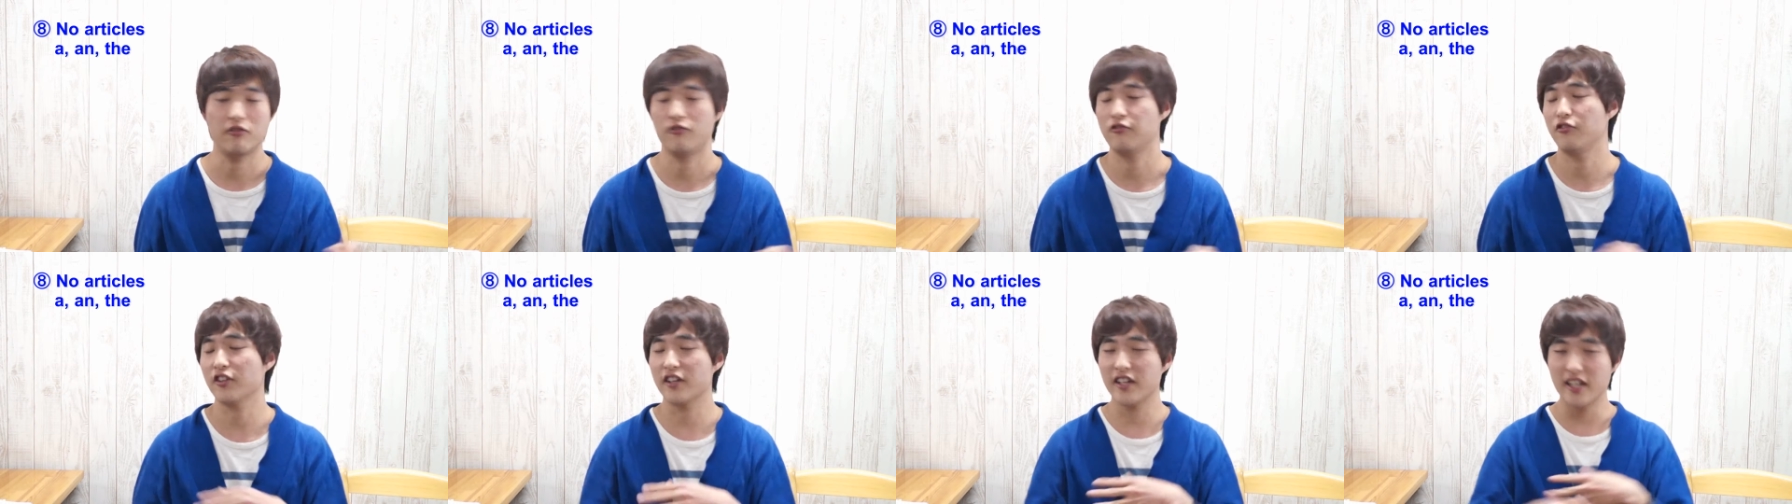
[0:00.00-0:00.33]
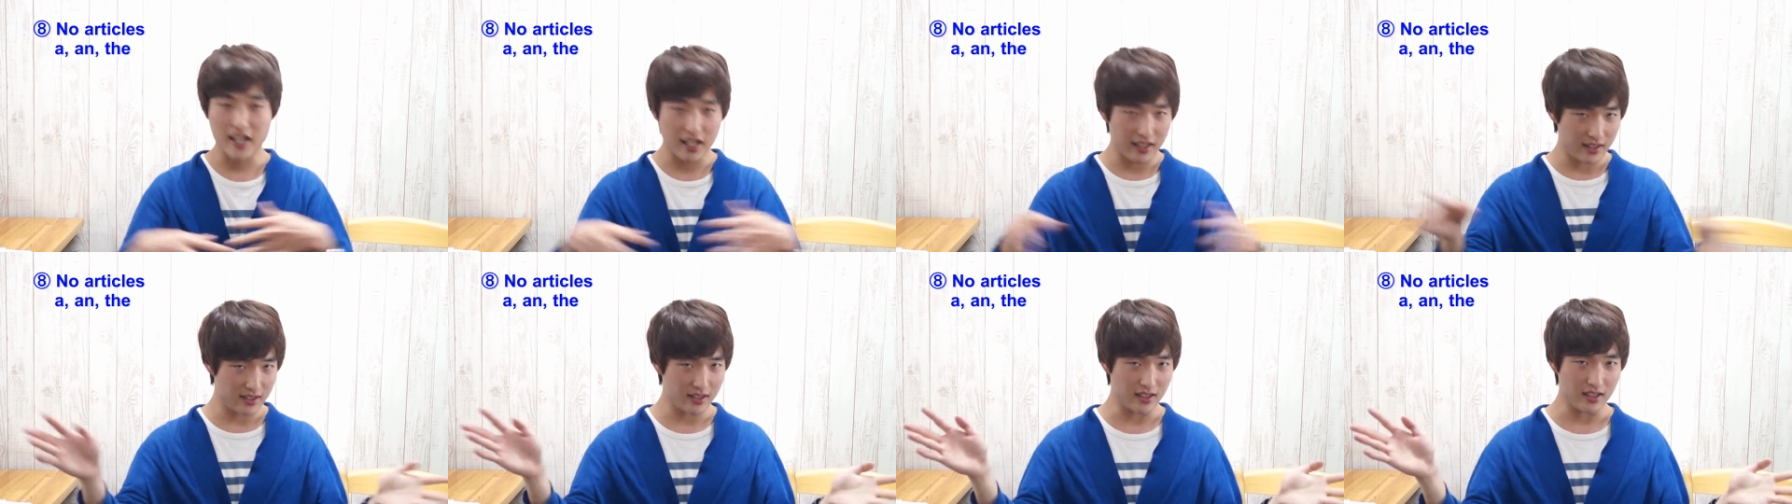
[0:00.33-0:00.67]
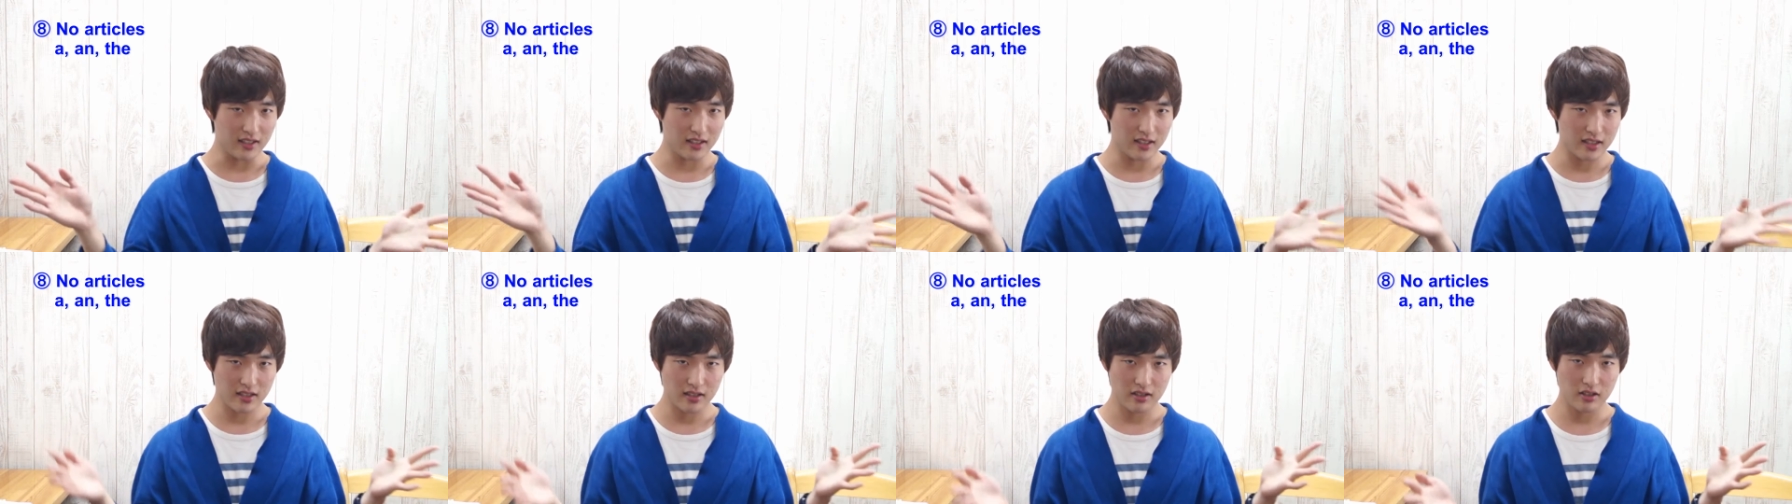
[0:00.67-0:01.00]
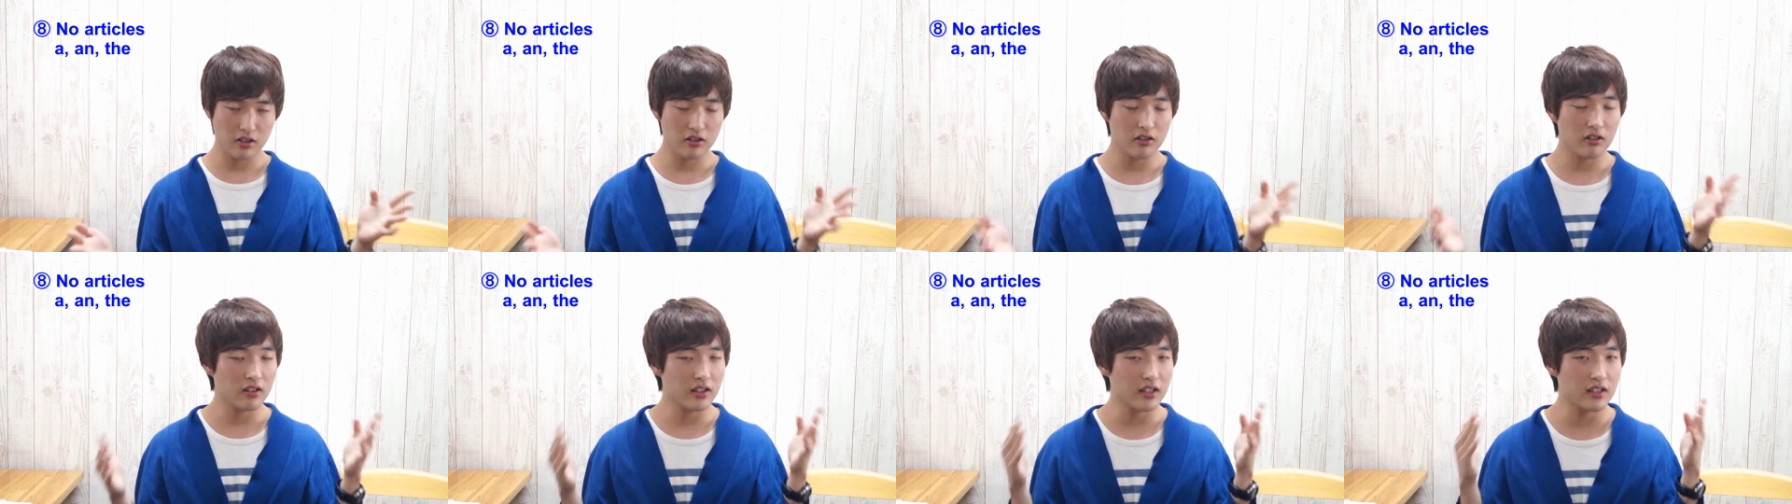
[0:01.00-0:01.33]
forget it.
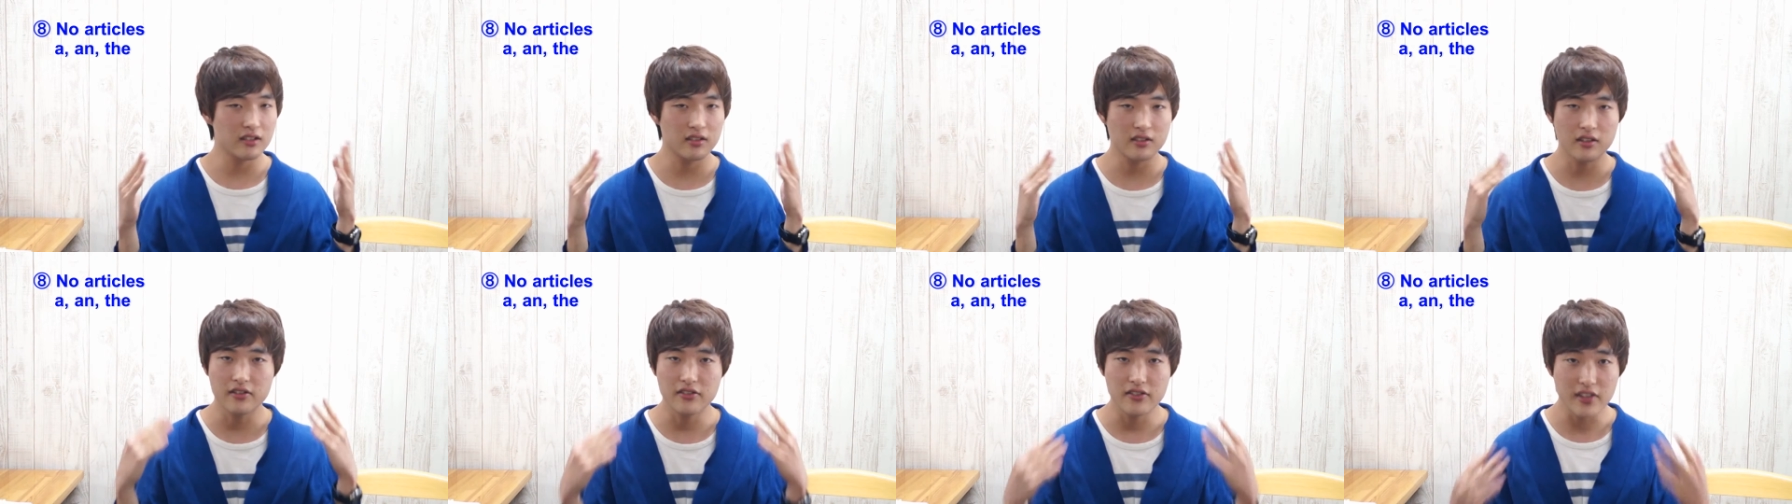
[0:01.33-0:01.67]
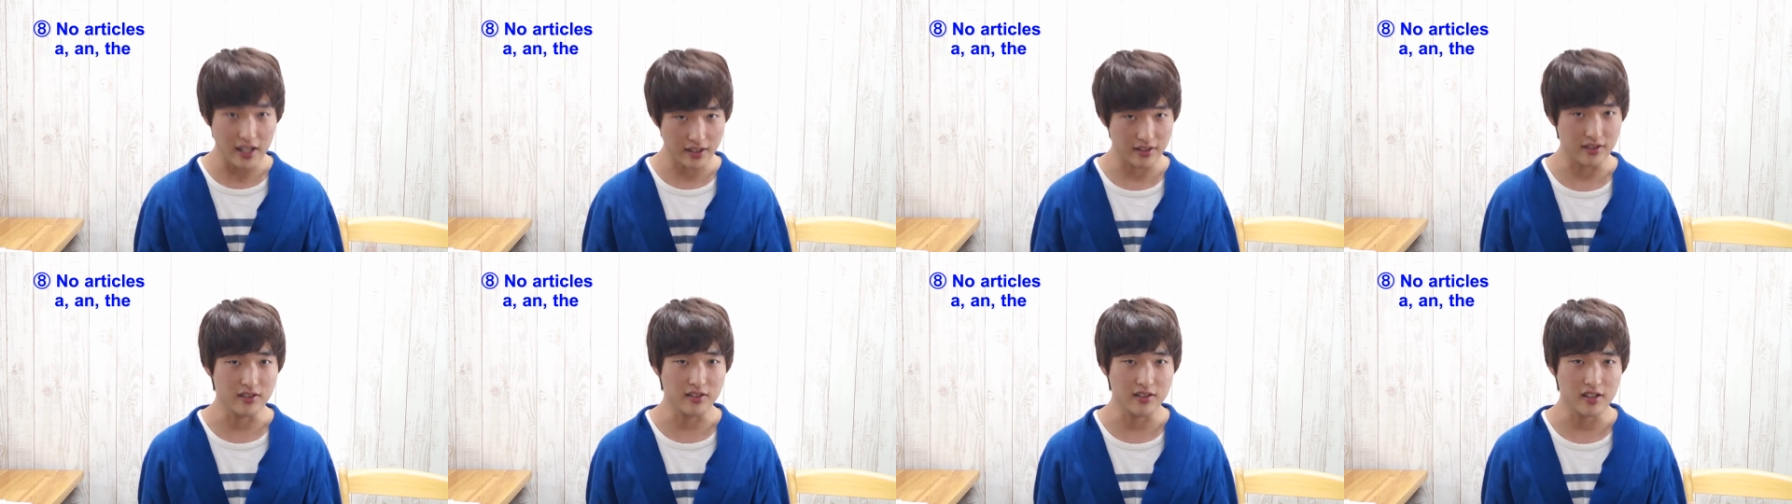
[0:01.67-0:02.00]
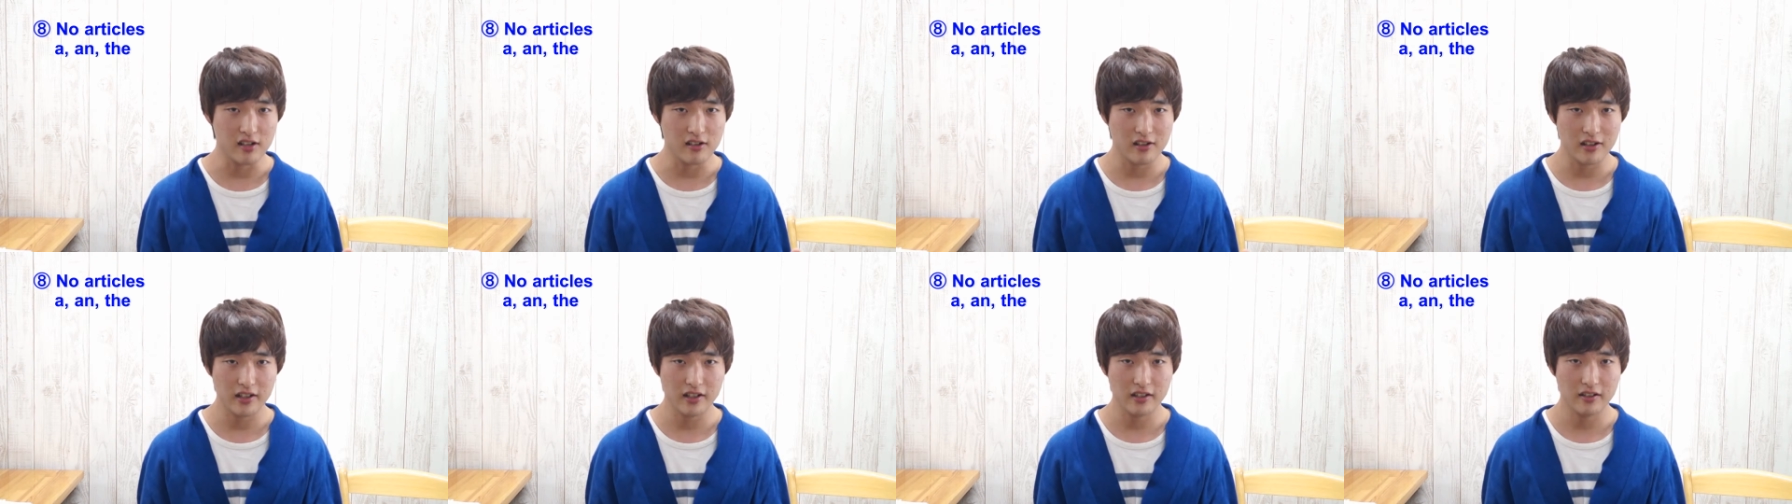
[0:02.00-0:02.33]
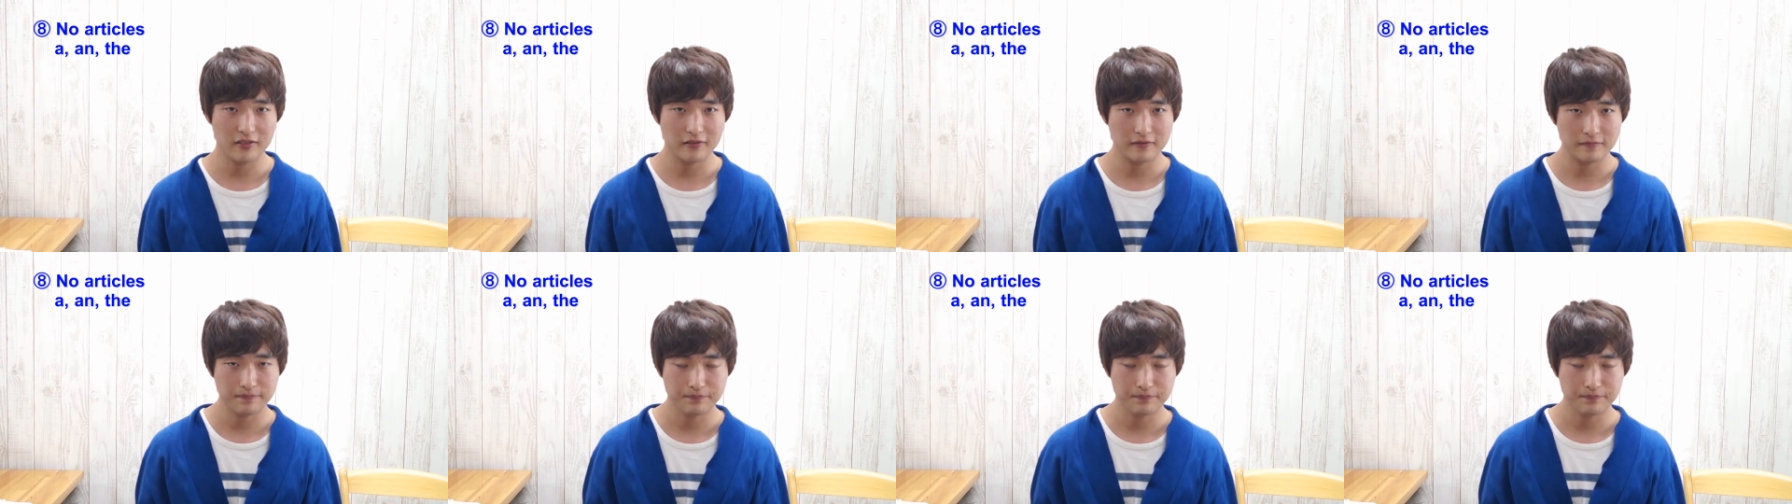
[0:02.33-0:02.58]
It's unnecessary.